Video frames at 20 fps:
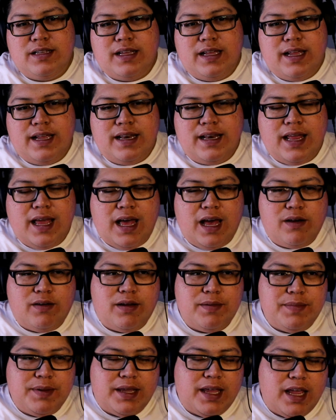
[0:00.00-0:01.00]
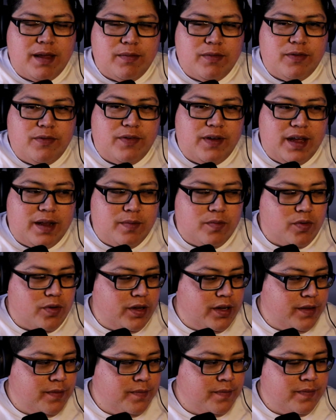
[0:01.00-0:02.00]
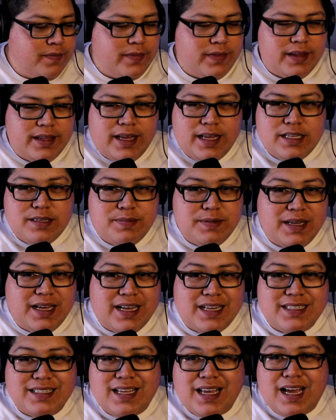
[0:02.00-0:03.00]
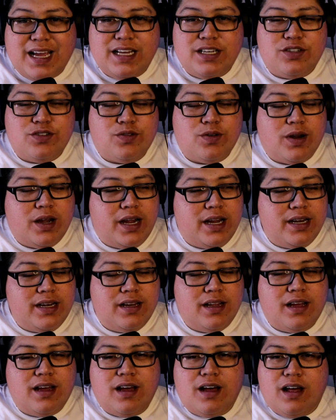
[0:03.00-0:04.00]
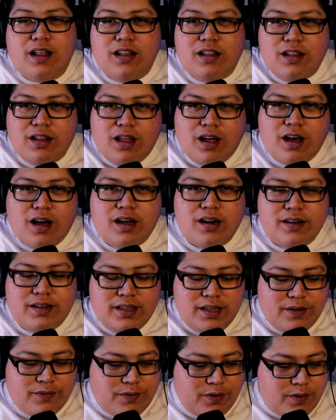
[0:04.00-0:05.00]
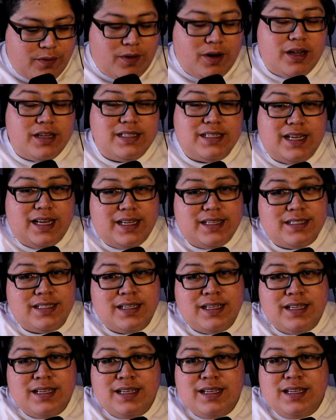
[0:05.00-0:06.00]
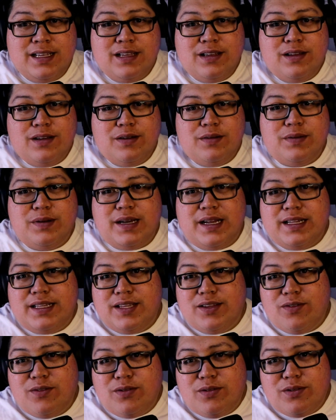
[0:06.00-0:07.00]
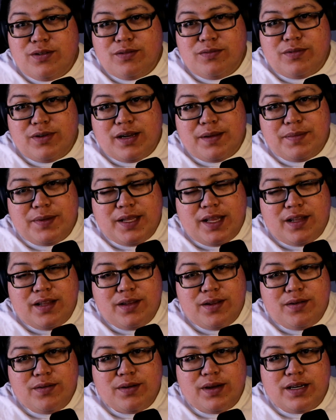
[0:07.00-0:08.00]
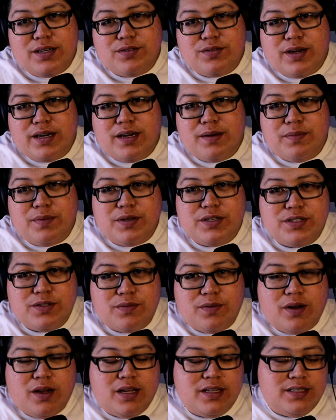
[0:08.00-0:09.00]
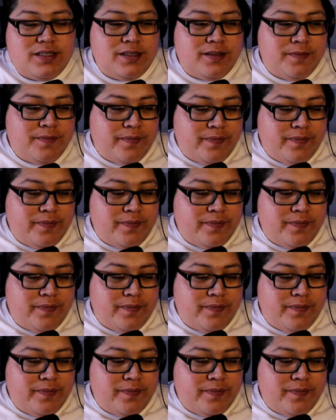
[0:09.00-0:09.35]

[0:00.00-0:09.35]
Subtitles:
and how I became a fanboy, it's because I tried a lot of different rods, guys. When I'm telling you I tried a bunch of rods,